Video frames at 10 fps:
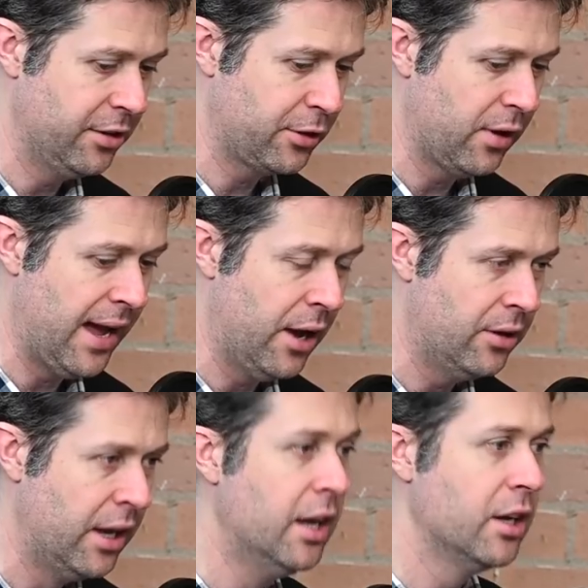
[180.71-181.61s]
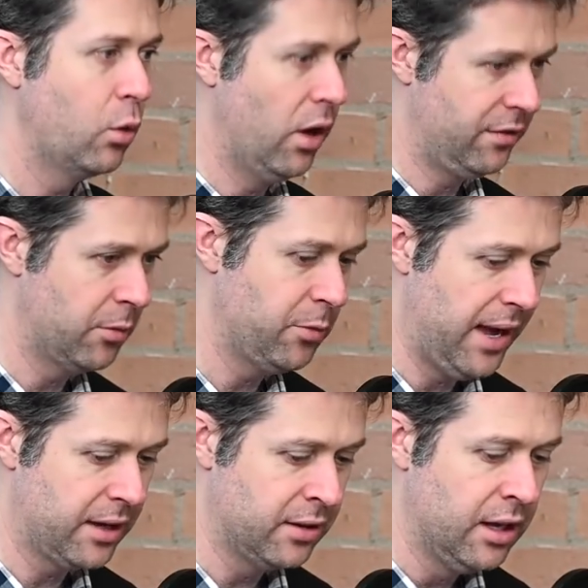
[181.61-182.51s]
the crowd. Guelph comes
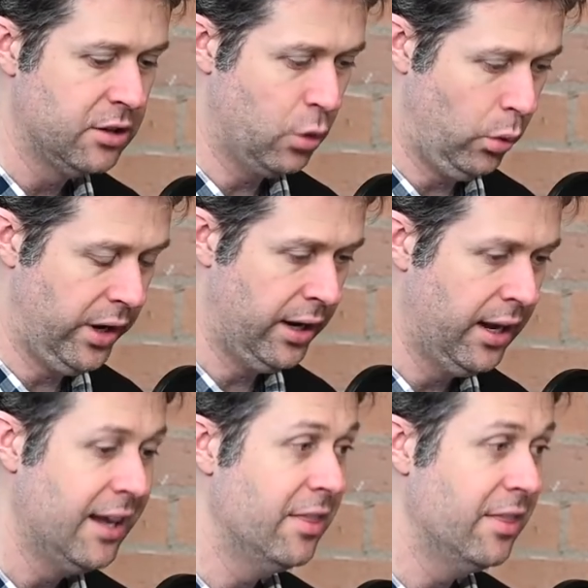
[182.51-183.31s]
back to win.